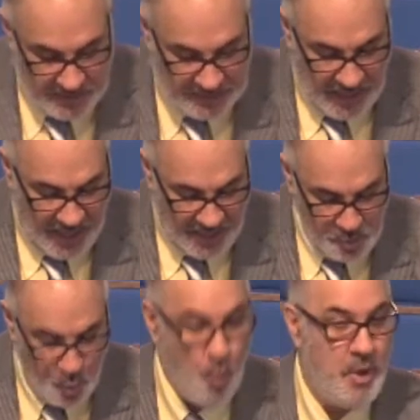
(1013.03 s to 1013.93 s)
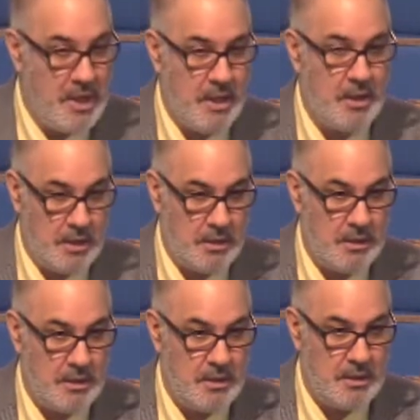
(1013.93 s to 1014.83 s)
God
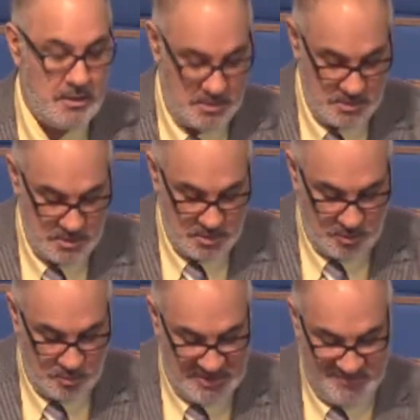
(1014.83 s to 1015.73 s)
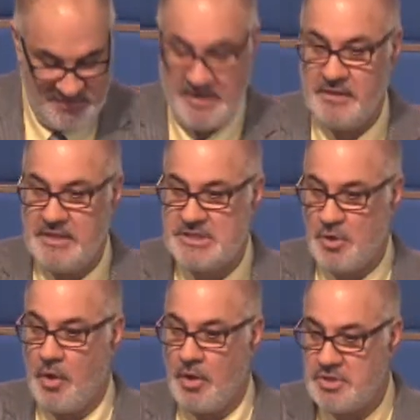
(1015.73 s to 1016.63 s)
will reveal
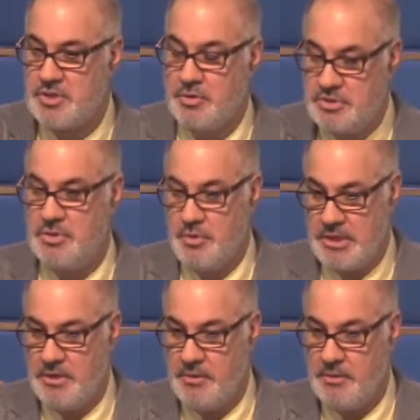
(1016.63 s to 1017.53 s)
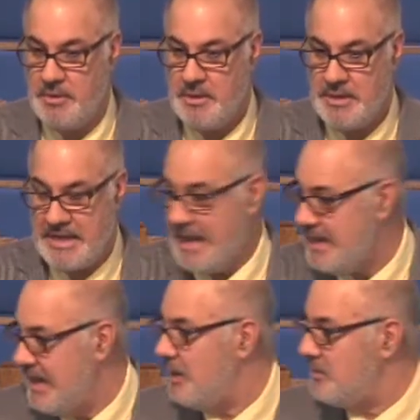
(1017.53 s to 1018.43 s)
this also to you. Now you
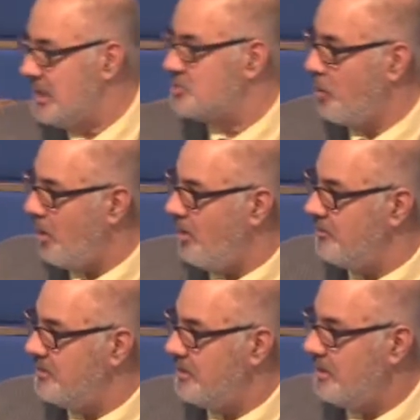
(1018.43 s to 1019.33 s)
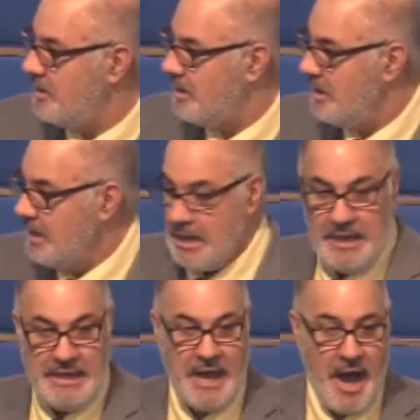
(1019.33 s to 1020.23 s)
got to hear these words.
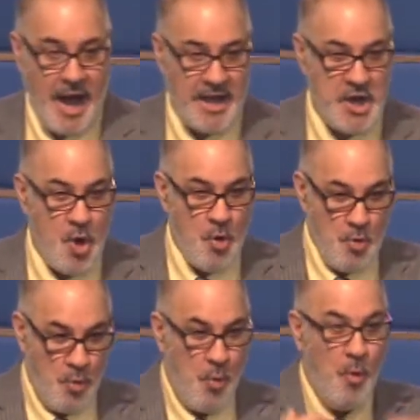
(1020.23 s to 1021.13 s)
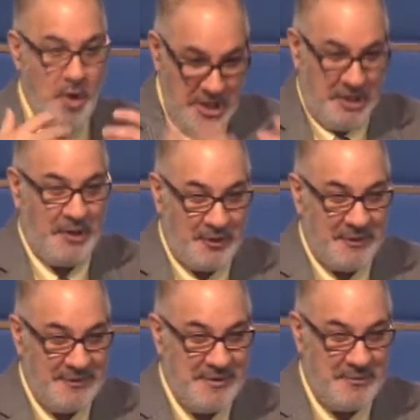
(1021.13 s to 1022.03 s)
God
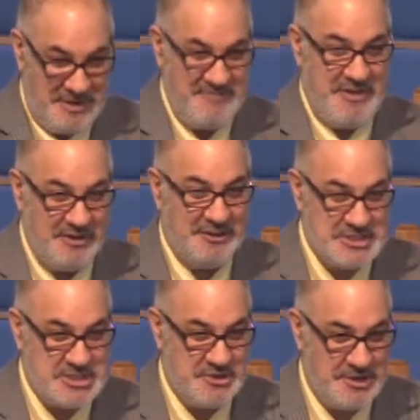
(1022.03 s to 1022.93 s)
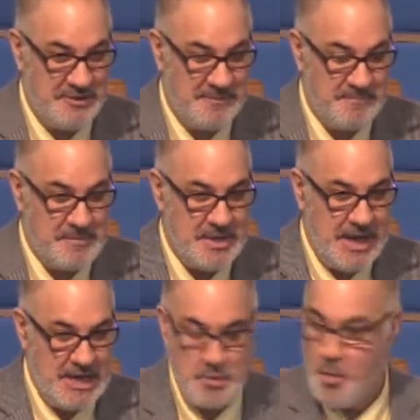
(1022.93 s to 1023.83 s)
will reveal this to you. And you